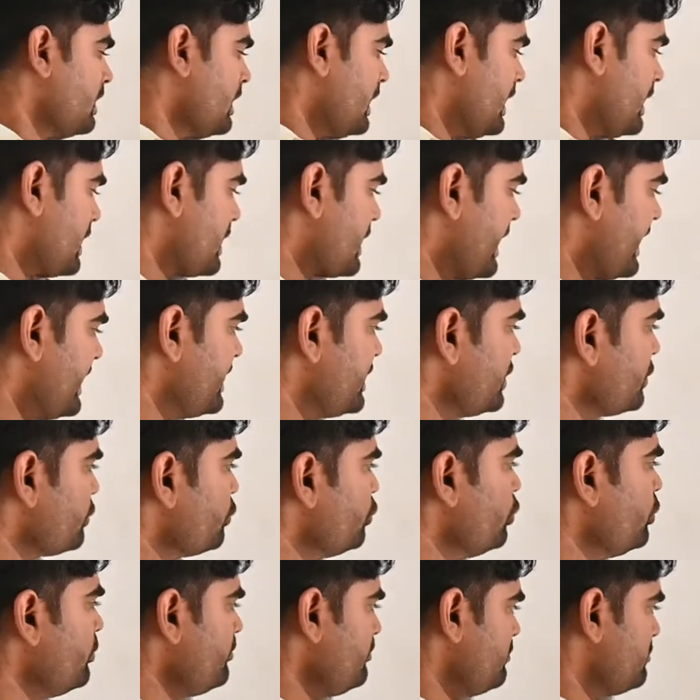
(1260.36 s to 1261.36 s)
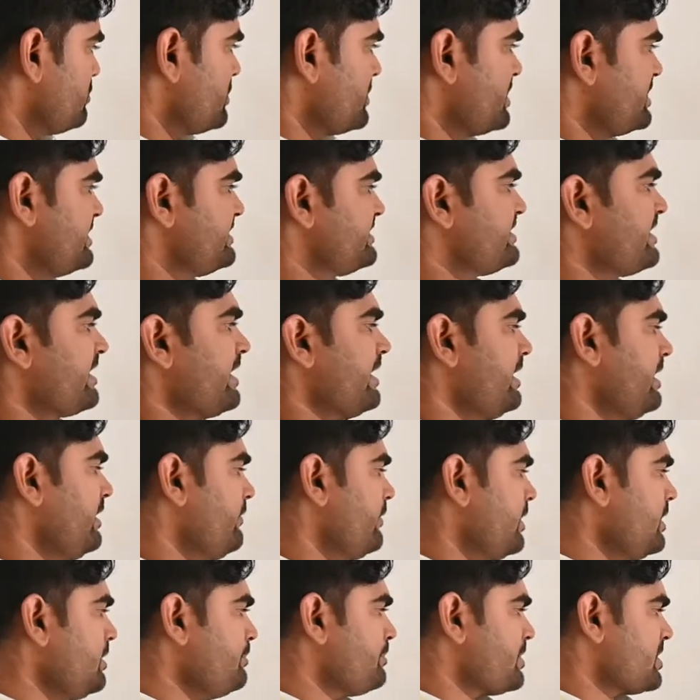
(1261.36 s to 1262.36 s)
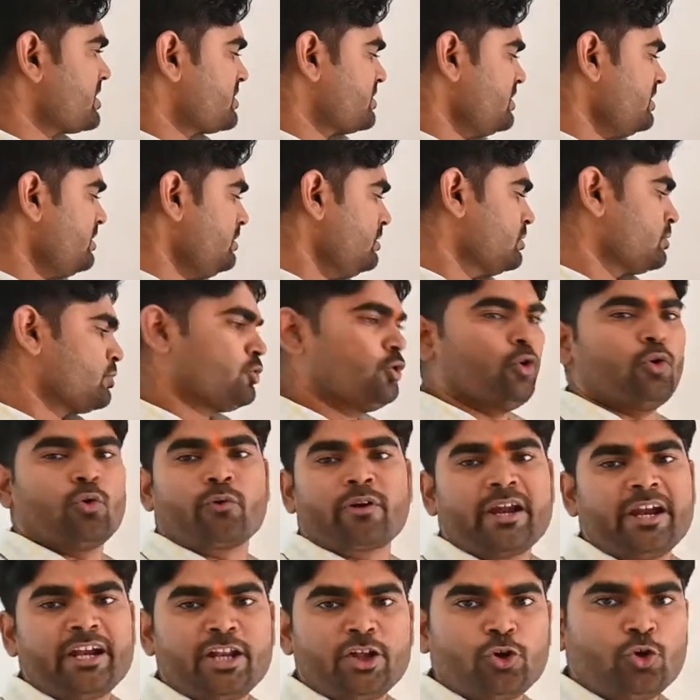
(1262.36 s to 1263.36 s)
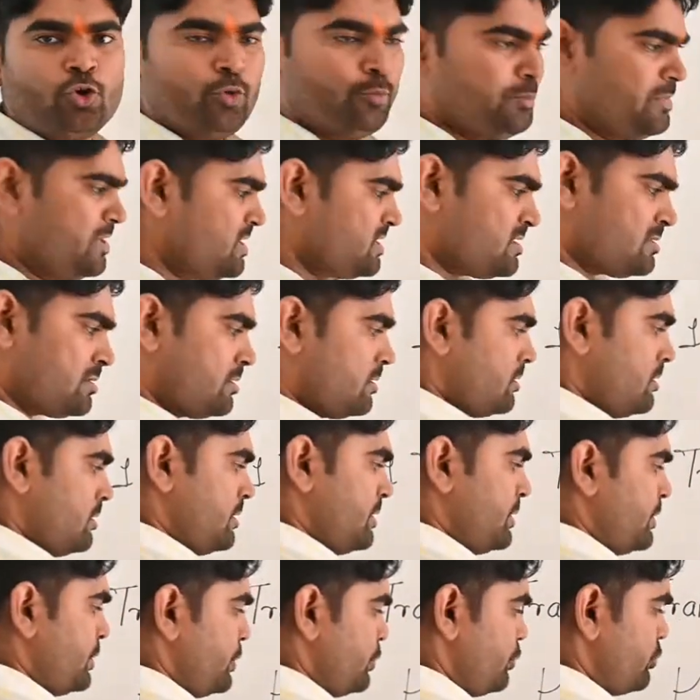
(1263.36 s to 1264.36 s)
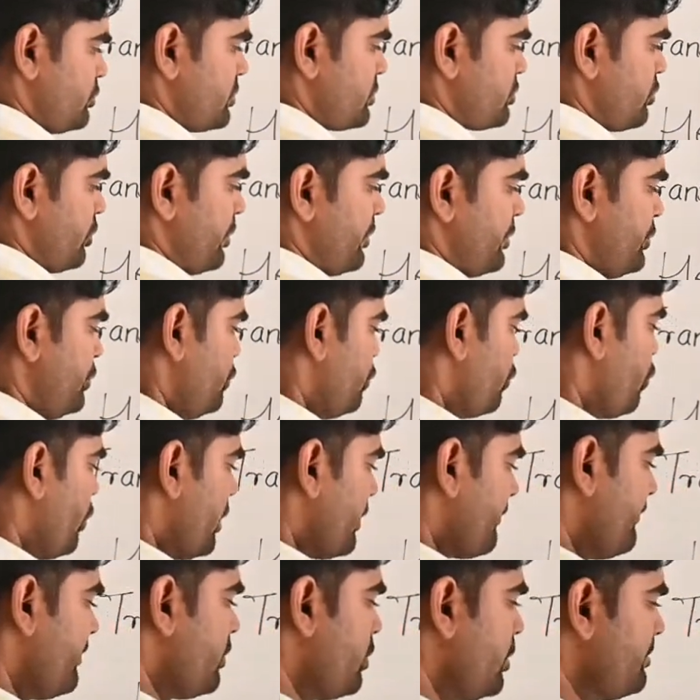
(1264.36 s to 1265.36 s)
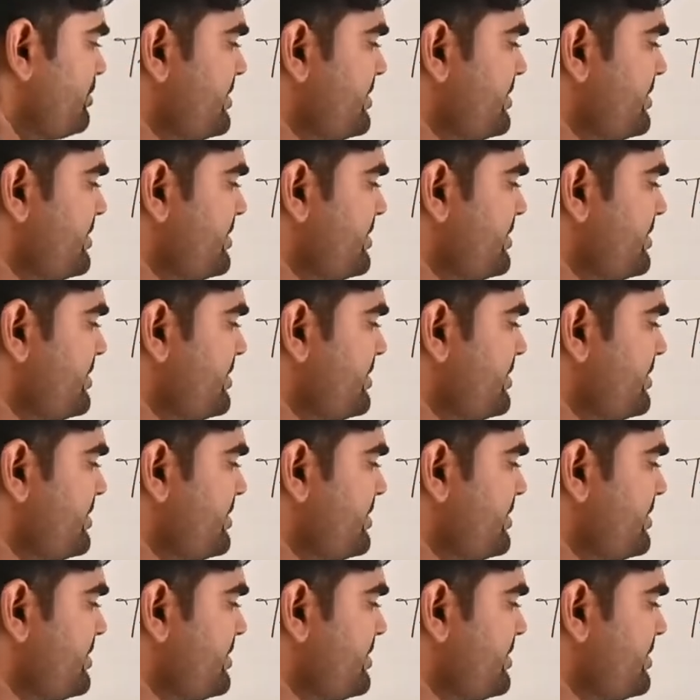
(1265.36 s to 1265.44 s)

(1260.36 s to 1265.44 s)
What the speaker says: And writing whom? Is there any one person? No. Writing whom means you just not. You got one